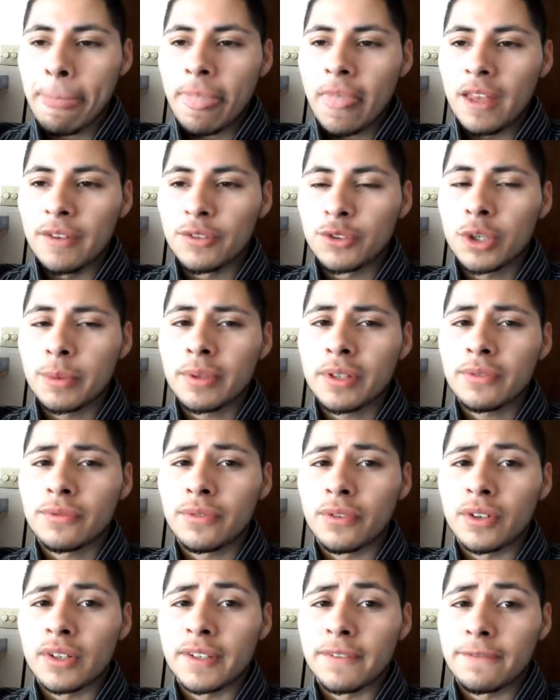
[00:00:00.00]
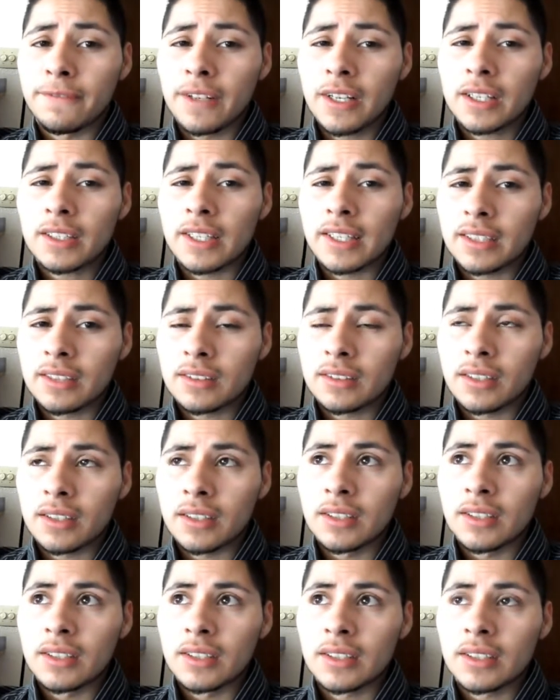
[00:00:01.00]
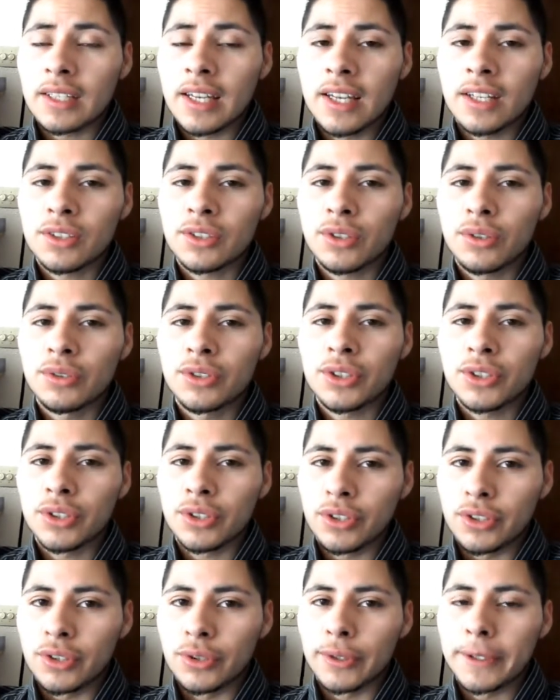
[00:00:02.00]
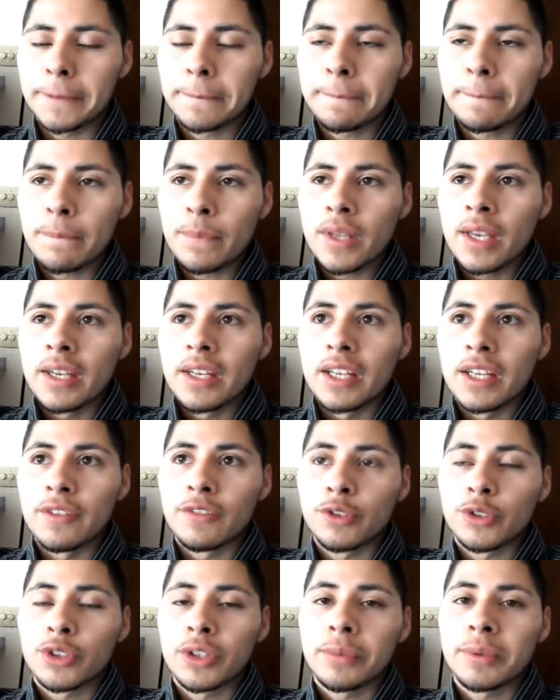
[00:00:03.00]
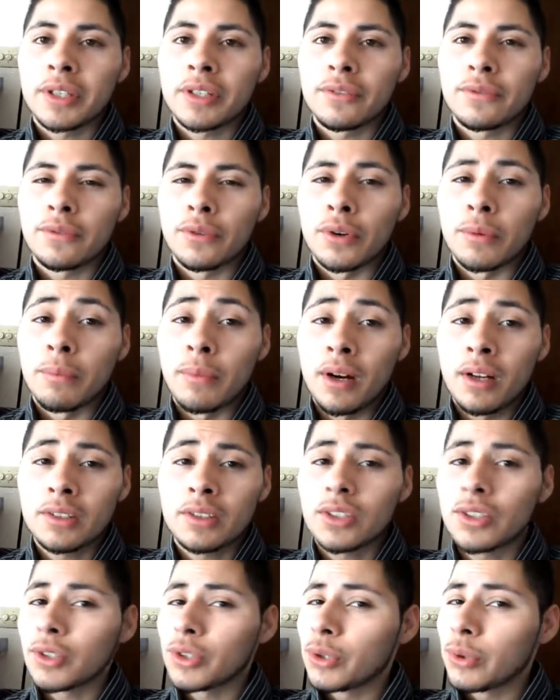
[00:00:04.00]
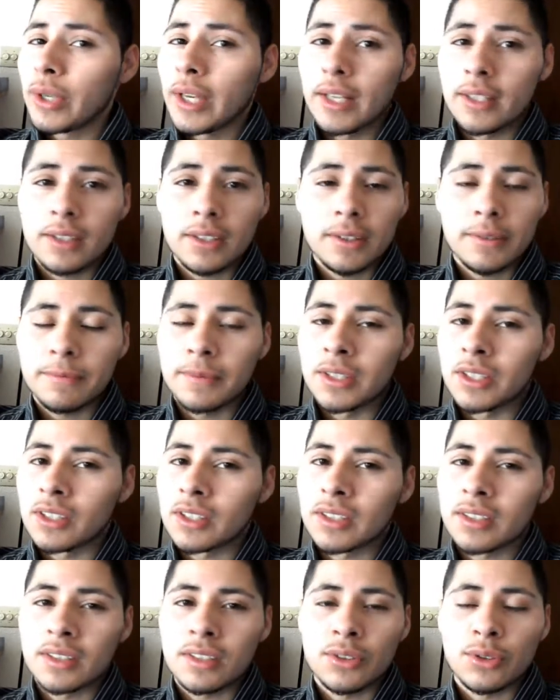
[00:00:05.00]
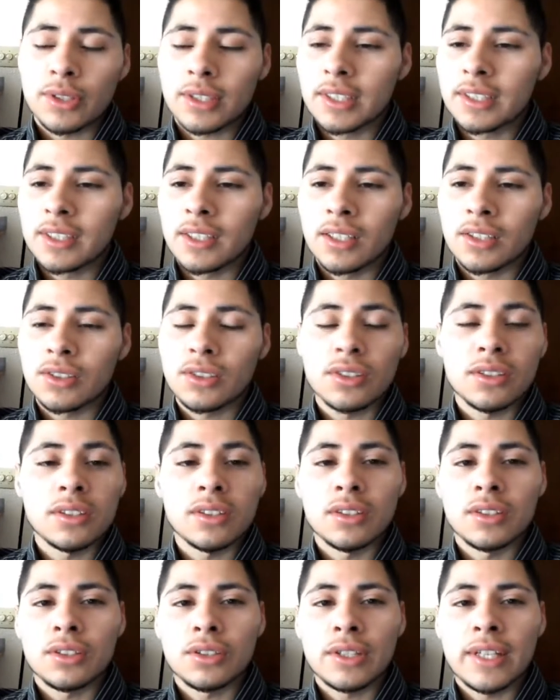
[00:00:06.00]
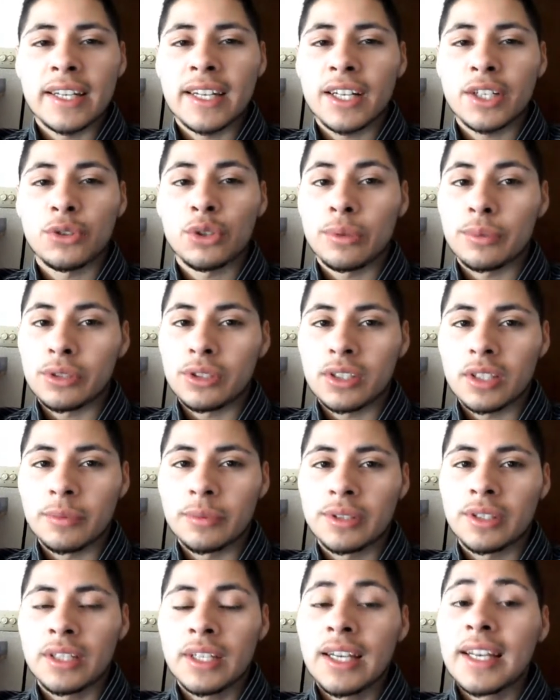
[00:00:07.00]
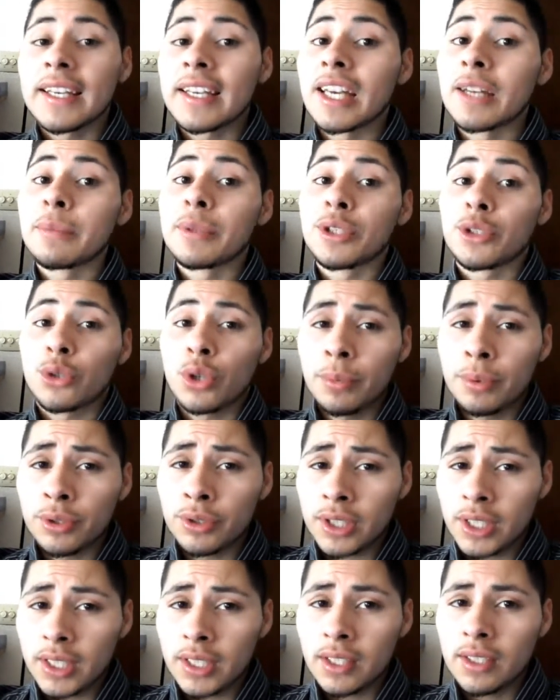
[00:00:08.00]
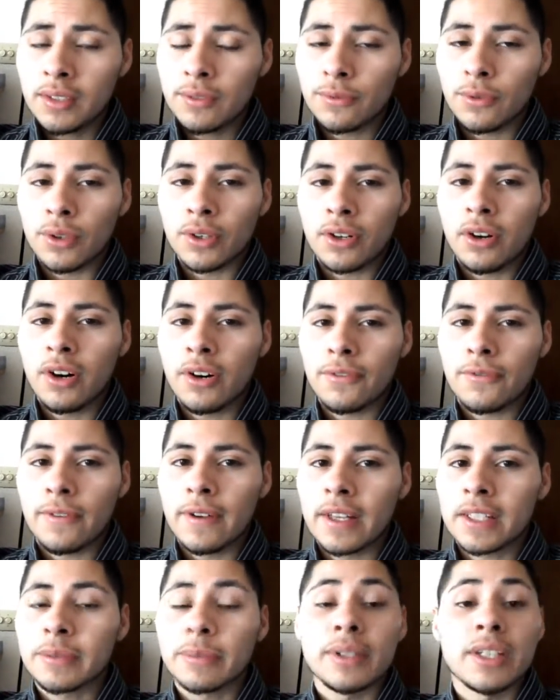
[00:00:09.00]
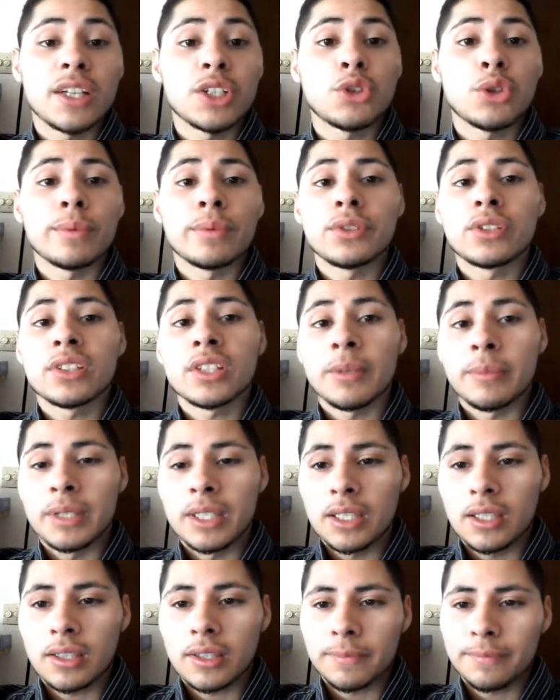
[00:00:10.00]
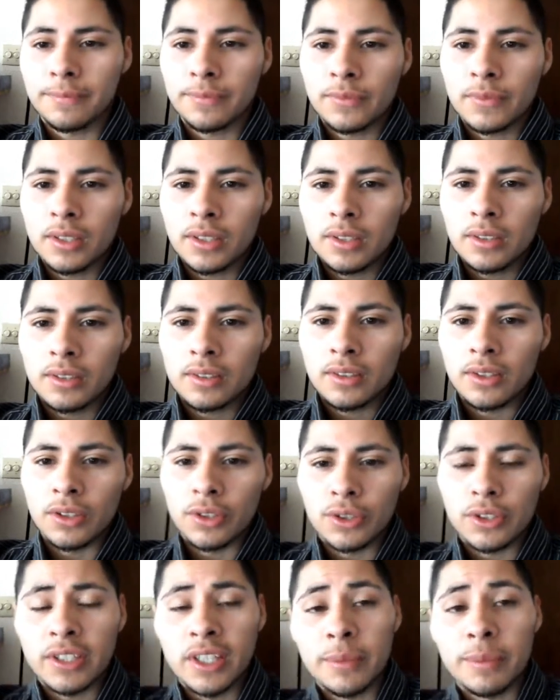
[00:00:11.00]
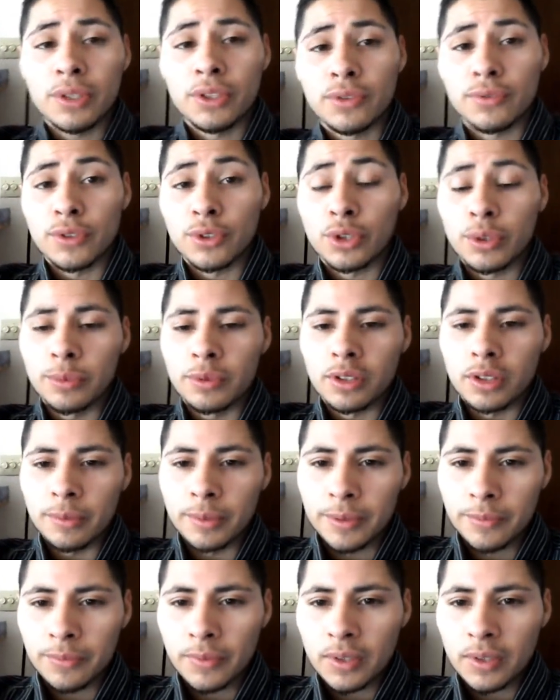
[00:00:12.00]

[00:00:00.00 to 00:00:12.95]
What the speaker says: If you're tributing for an effect like Cannon Soldier, you can do it. If you're tributing for monster, you can't. It just strictly says cannot tribute summon. Can be tributed for card effects, but not tribute summoned. Or cannot be used for tribute summon.